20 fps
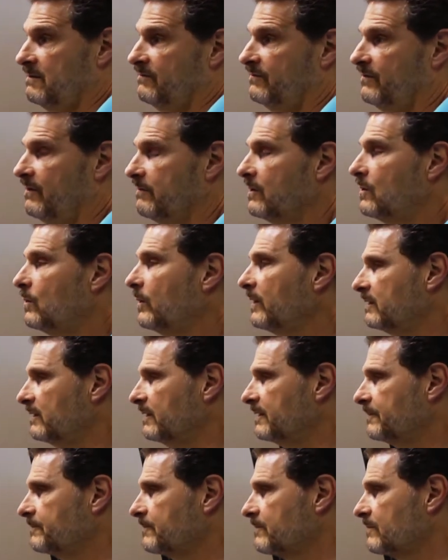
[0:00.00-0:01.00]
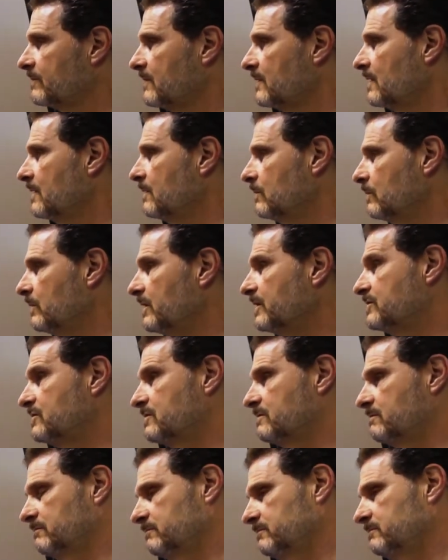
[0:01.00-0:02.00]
very quickly, which